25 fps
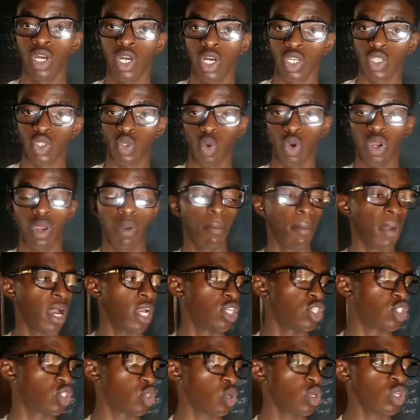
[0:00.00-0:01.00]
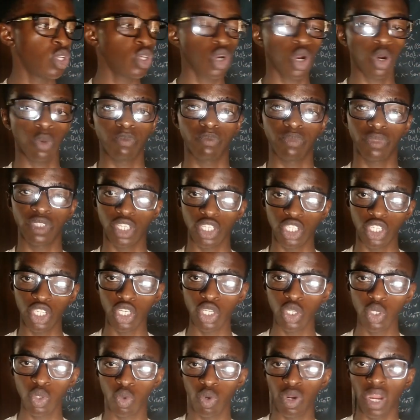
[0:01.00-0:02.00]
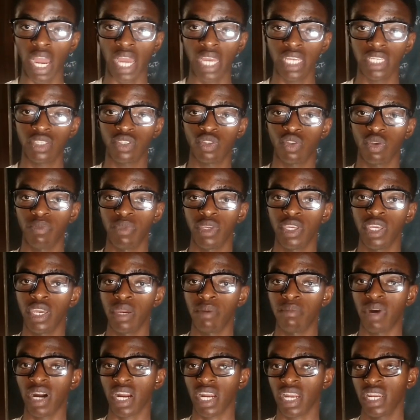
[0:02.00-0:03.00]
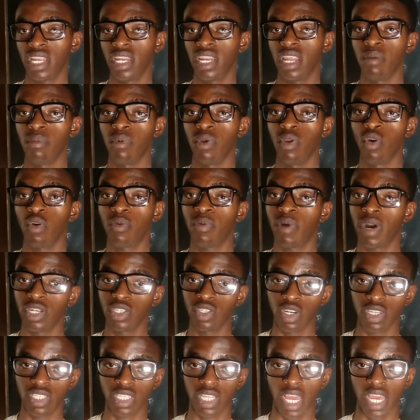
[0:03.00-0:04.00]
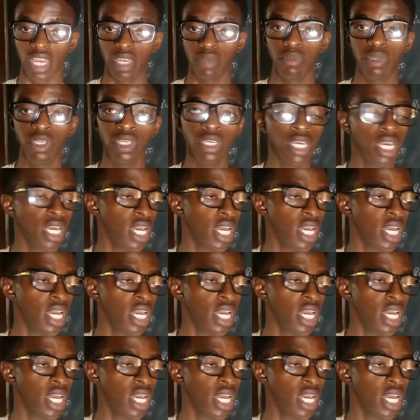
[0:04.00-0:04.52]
So in my journey of teaching you guys to be a back-end developer just like me,